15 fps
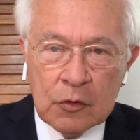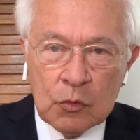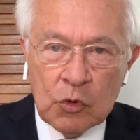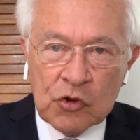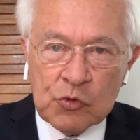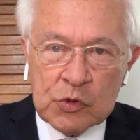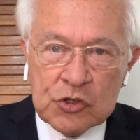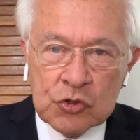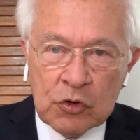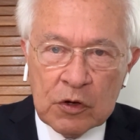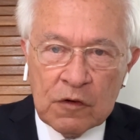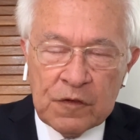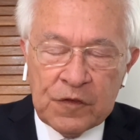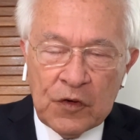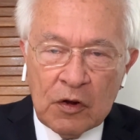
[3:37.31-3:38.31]
was we should
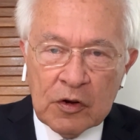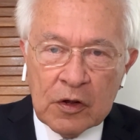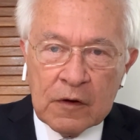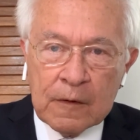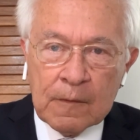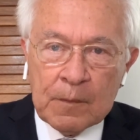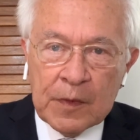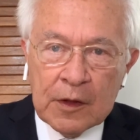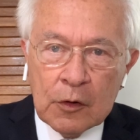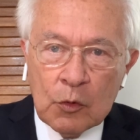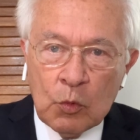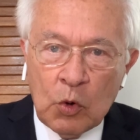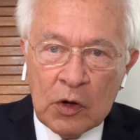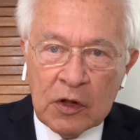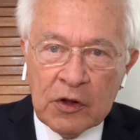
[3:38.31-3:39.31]
have followed
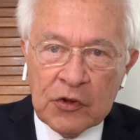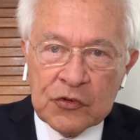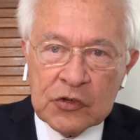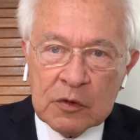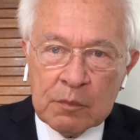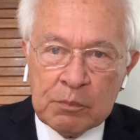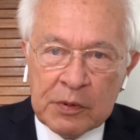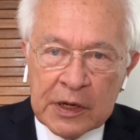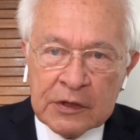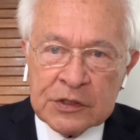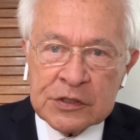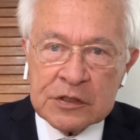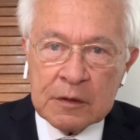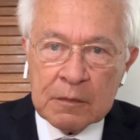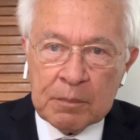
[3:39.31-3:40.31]
world's
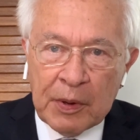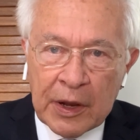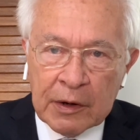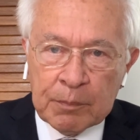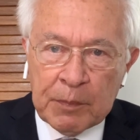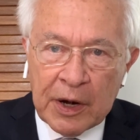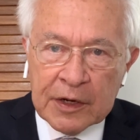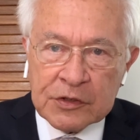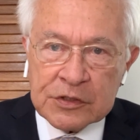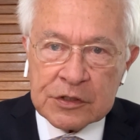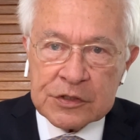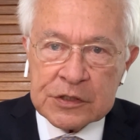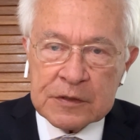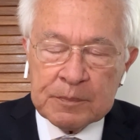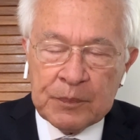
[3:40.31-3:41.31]
best
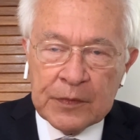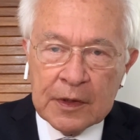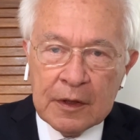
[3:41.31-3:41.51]
practice.